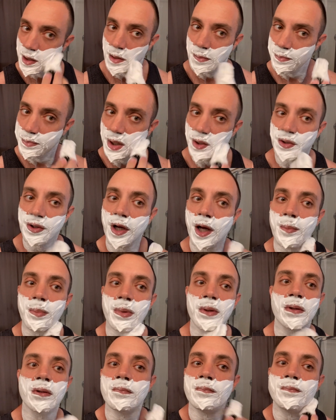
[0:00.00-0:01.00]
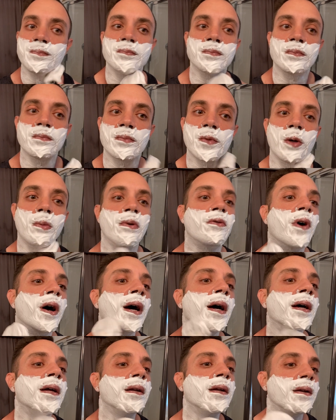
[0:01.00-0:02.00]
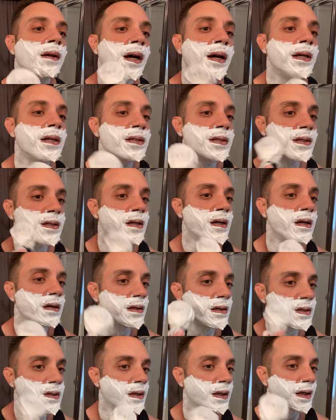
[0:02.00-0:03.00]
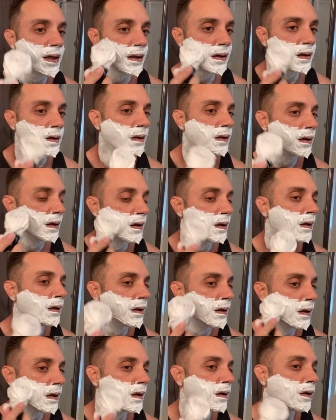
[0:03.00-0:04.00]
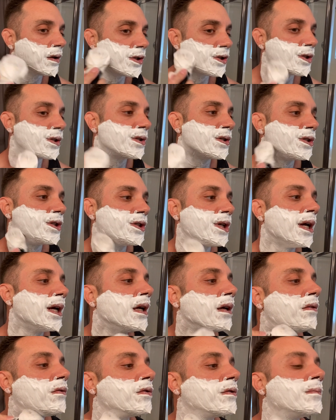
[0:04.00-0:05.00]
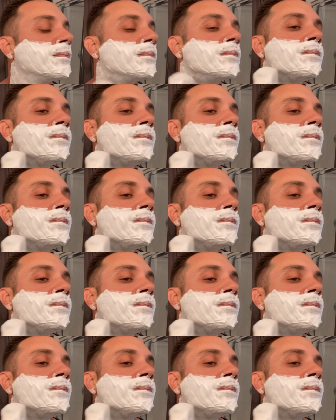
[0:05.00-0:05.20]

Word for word: built up to provide a nice, slick, cushioned shave.